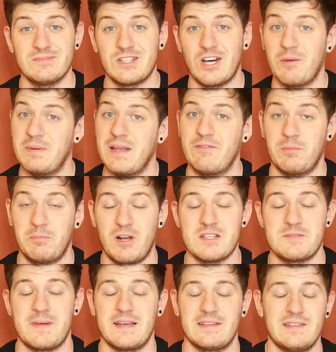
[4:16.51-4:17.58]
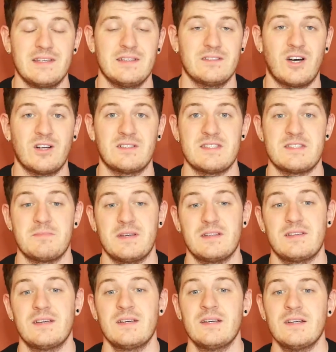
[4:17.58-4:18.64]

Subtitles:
top level prospect in Dalton Smith.